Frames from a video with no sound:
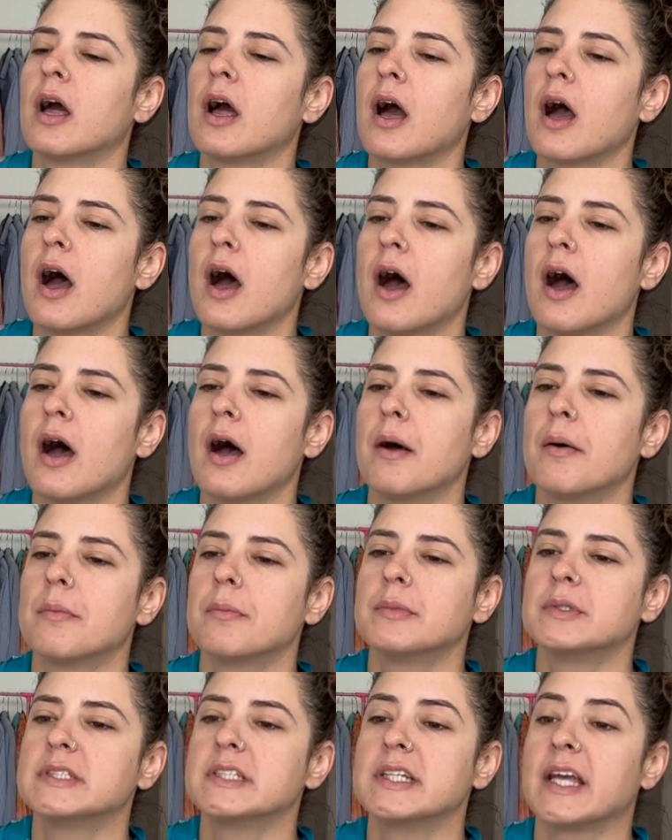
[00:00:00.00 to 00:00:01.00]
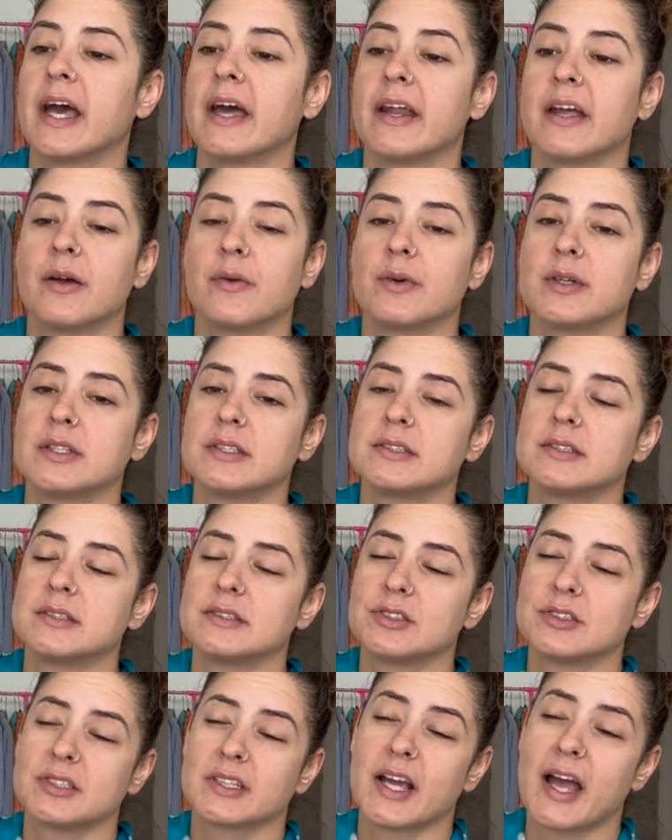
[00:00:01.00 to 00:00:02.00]
um, to get it was
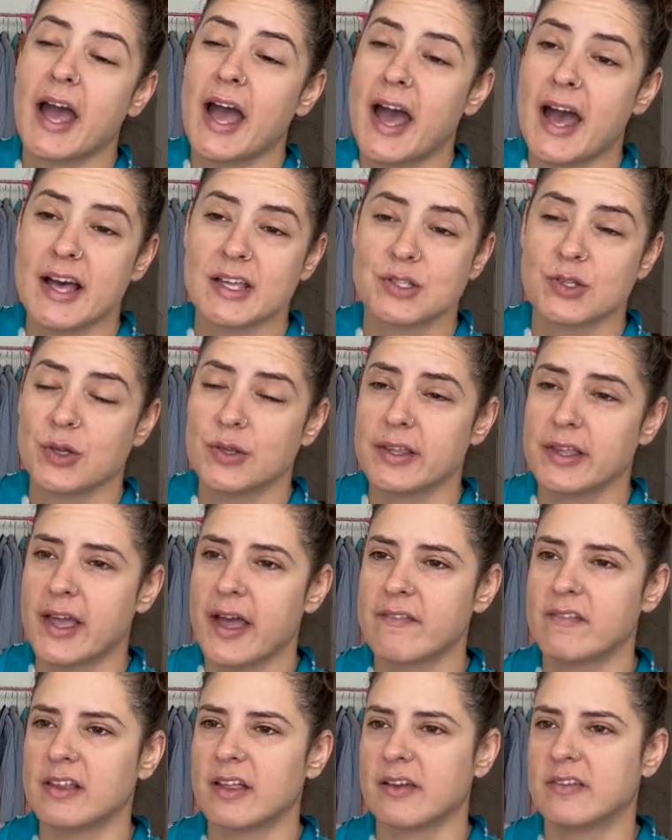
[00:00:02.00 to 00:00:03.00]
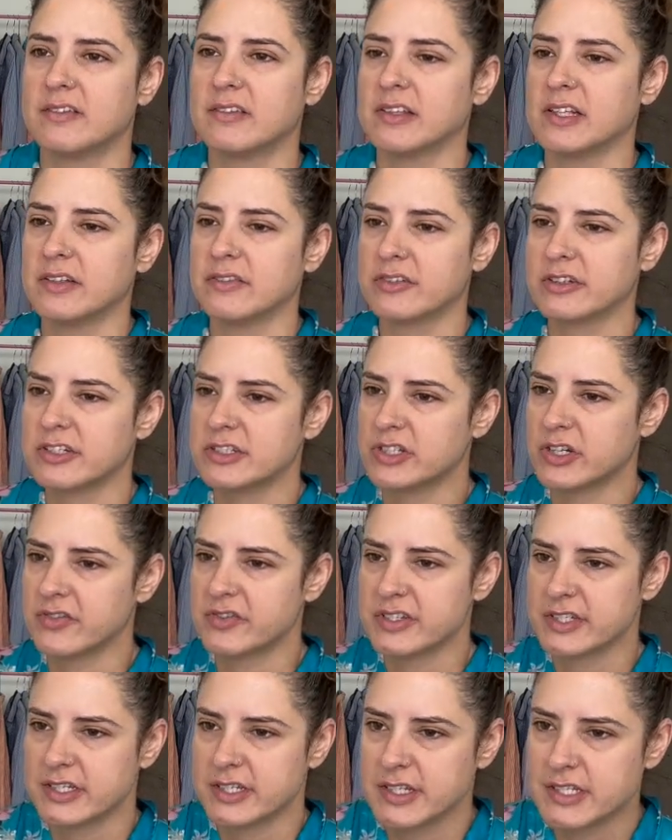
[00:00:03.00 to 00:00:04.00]
just like a hassle. They have a lot of delivery
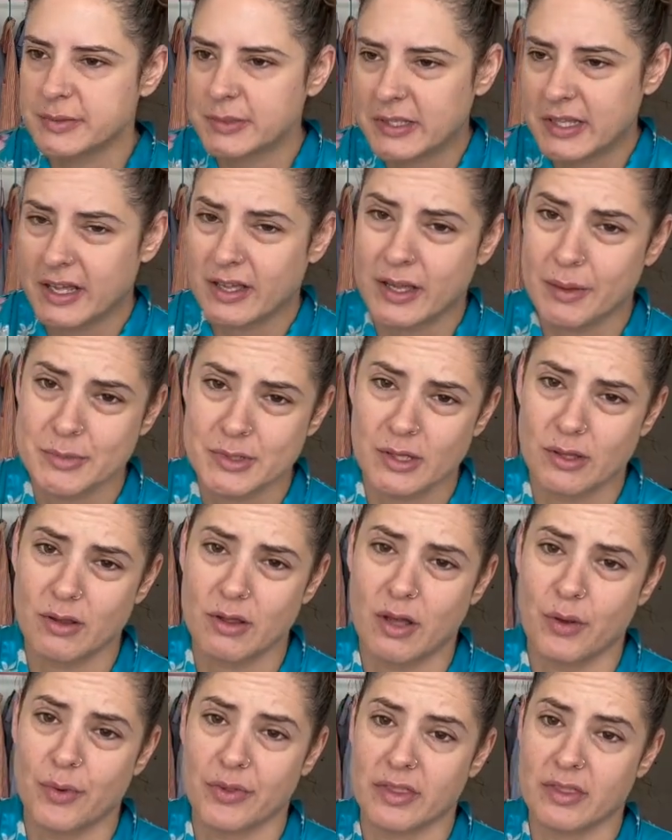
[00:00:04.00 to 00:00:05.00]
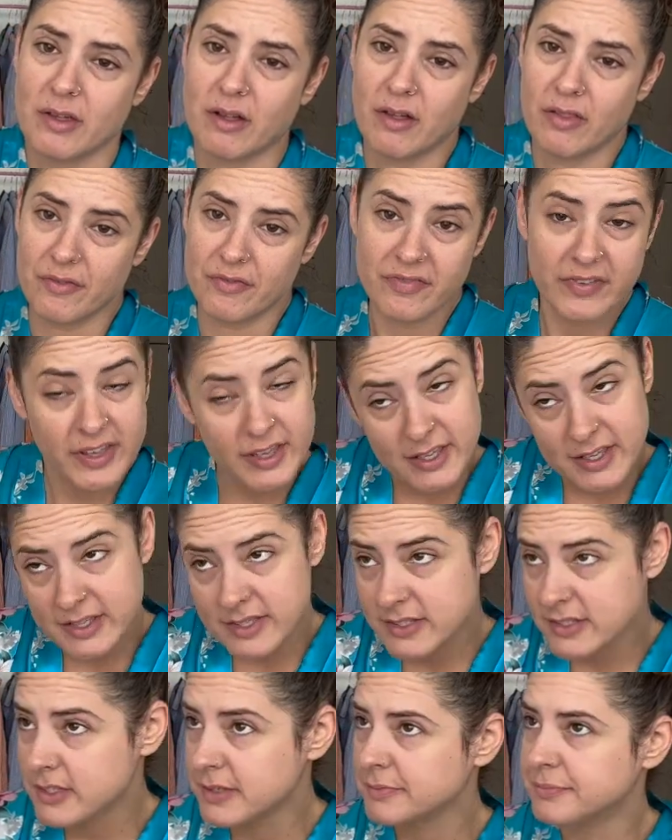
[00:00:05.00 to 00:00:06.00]
services, but that comes along with all the
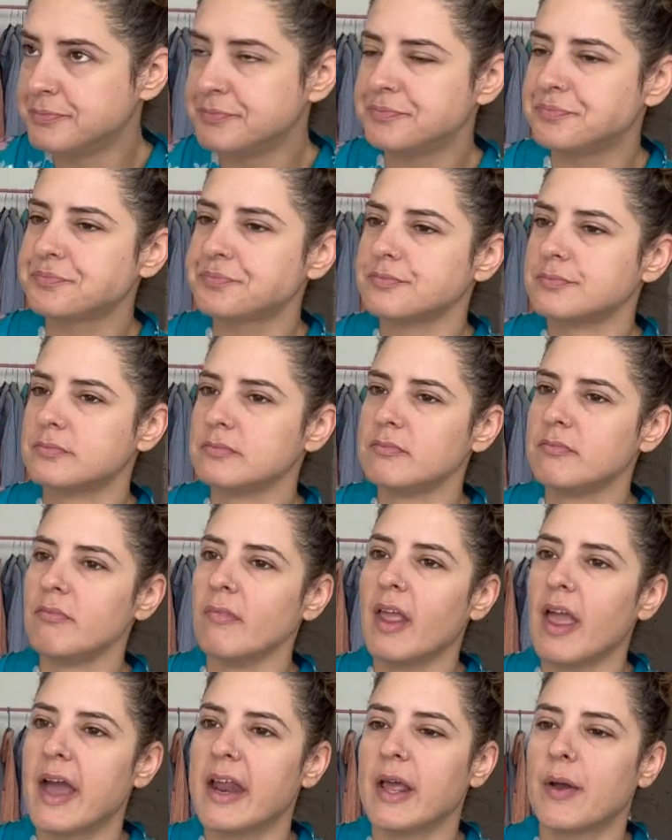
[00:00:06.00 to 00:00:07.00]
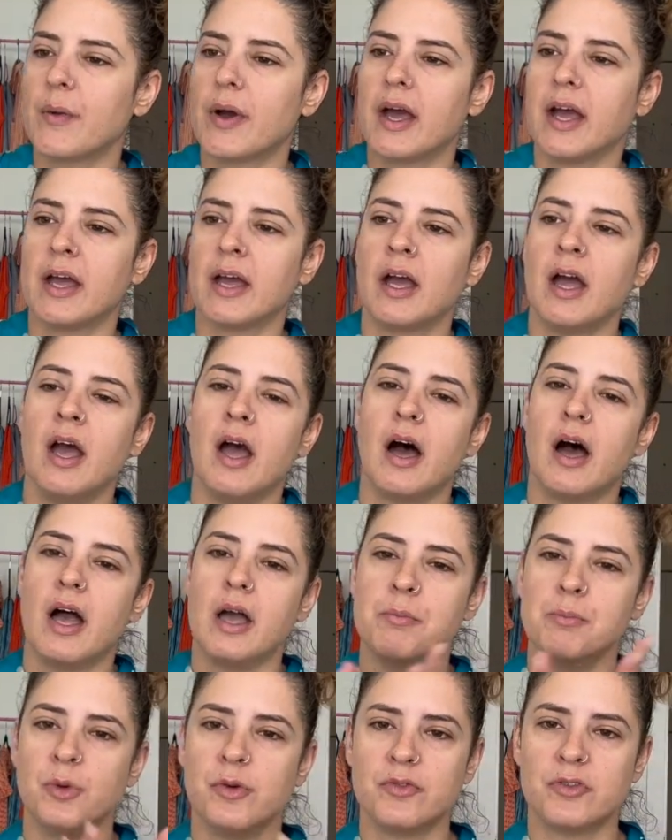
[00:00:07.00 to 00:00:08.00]
fees. Anyway, I
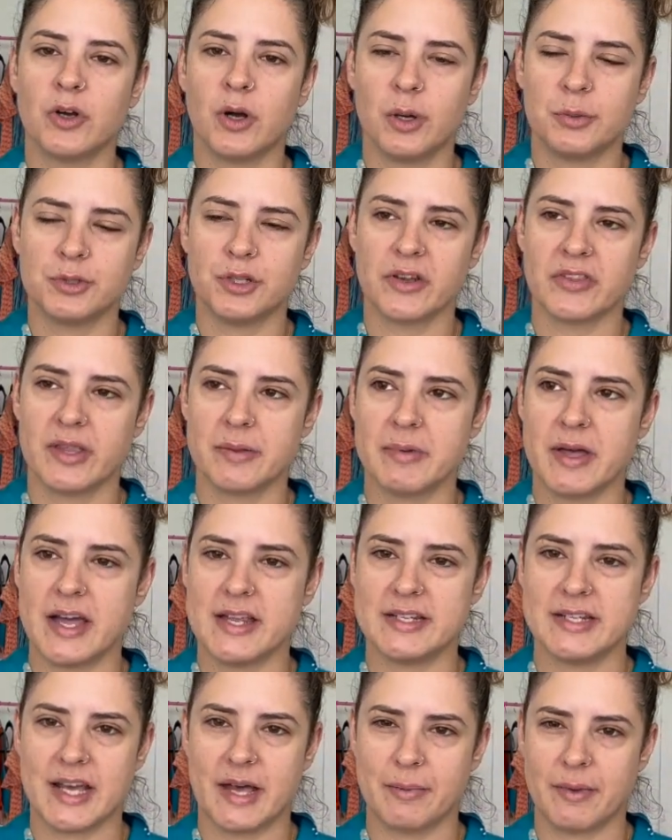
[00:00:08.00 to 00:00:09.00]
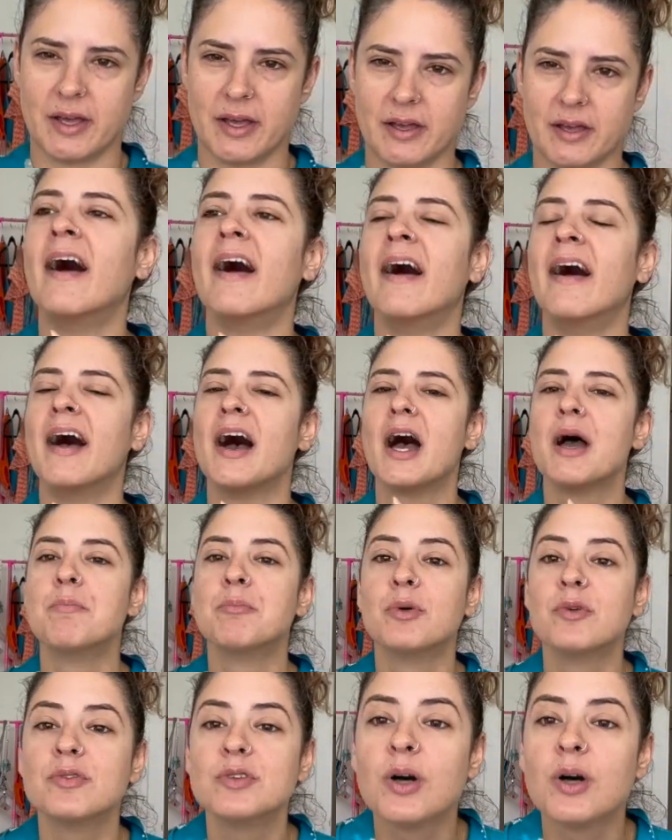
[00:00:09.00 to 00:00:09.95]
moved home during the pandemic. I moved